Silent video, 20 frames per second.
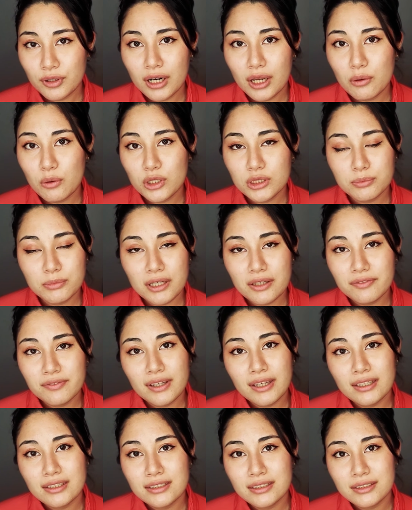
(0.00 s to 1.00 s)
wash my
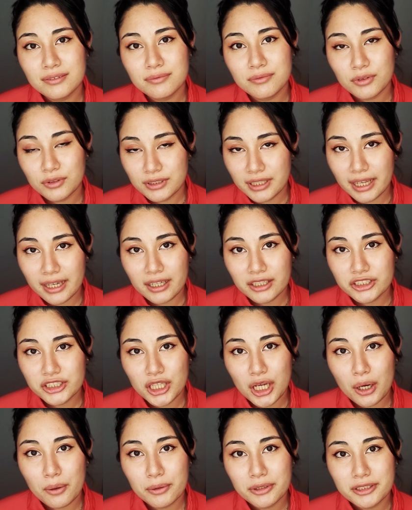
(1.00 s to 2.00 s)
face or take a
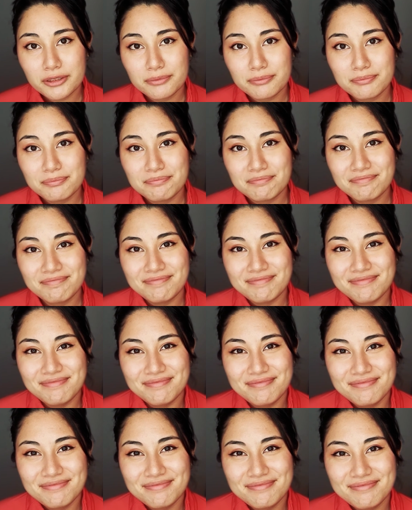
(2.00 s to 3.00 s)
shower.
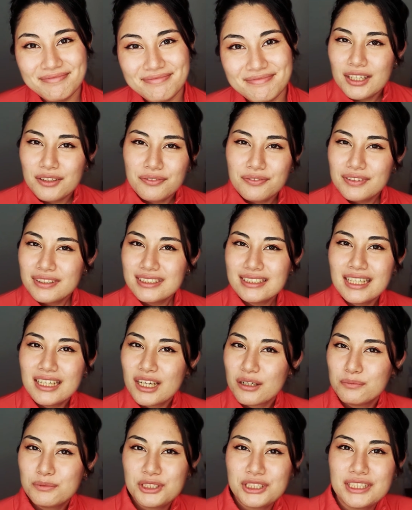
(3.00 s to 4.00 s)
It feels like
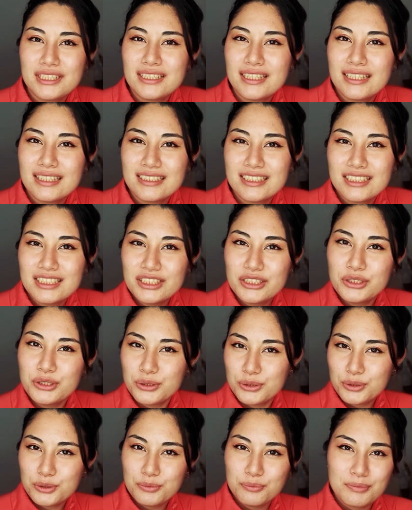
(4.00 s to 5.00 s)
I'm cheating. Just
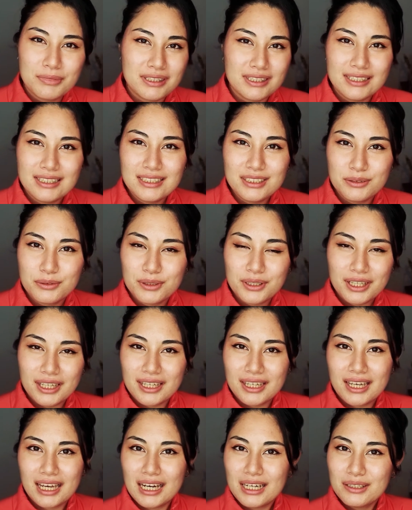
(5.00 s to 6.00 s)
2 minutes working
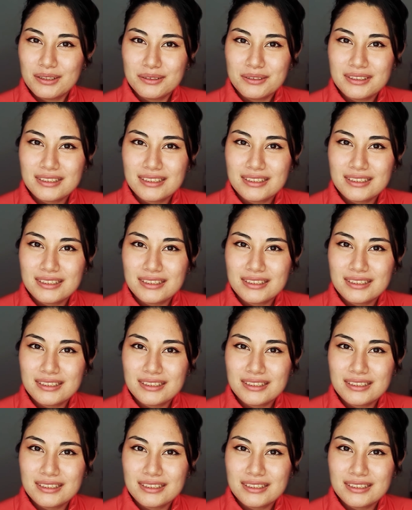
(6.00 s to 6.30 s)
out.